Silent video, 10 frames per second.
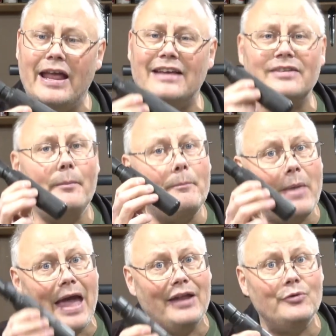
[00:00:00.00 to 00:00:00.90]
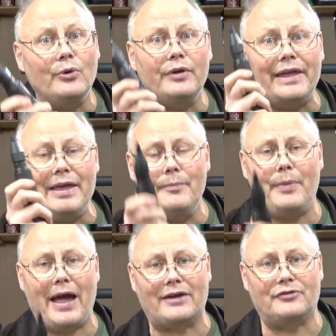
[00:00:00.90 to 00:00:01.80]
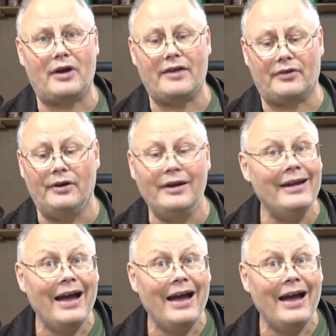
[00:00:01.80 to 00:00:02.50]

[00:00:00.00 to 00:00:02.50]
as a manual impact driver.